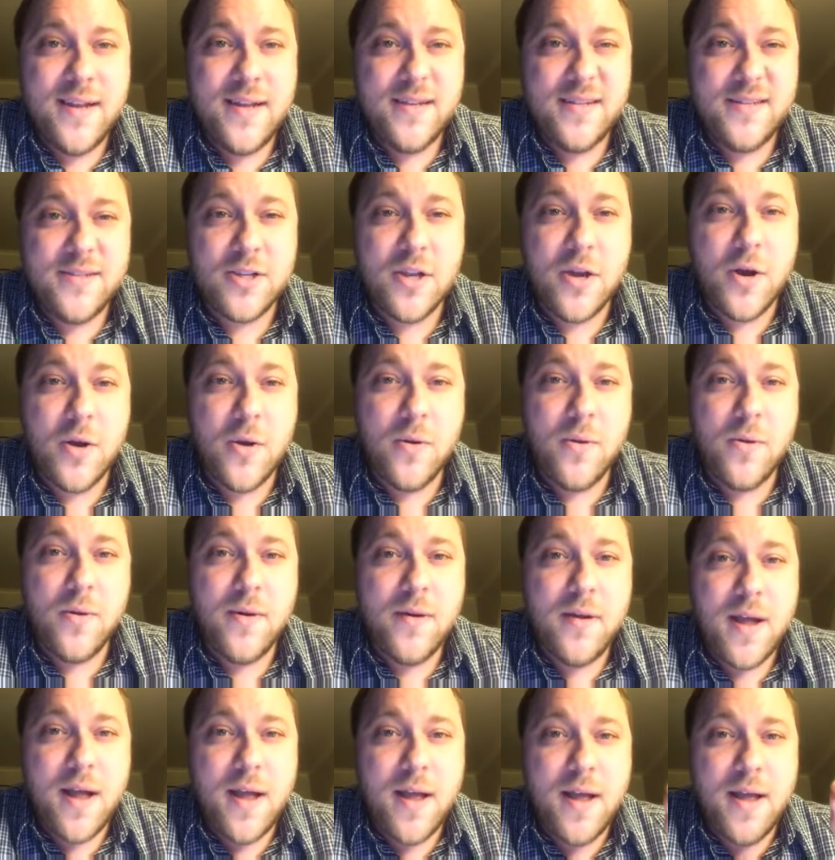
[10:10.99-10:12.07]
So
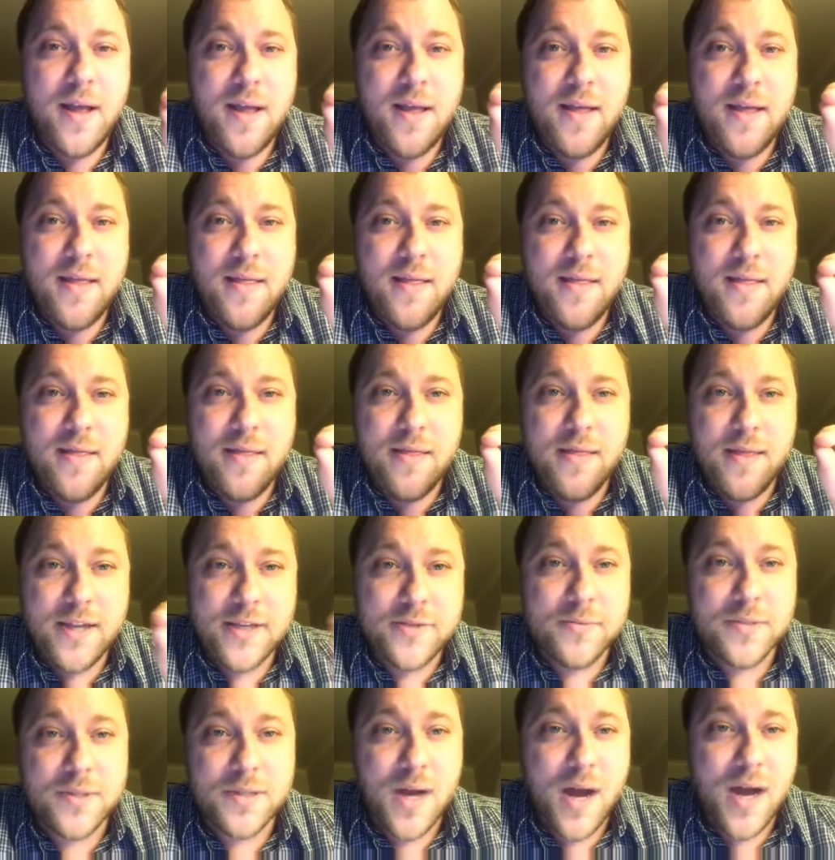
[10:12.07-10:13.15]
this
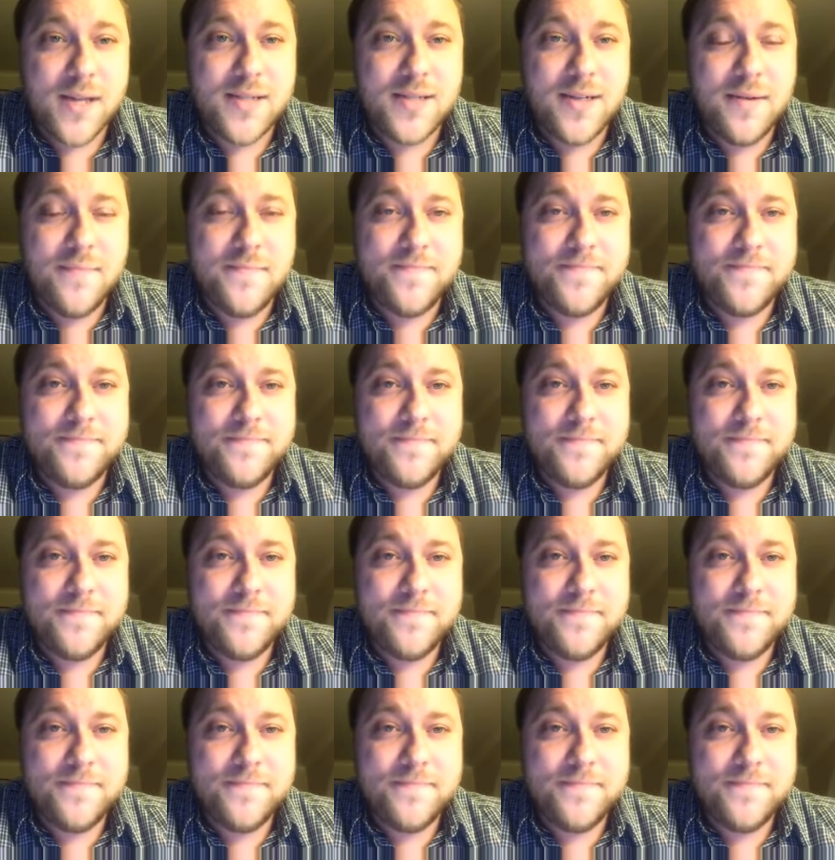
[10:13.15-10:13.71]
was awesome.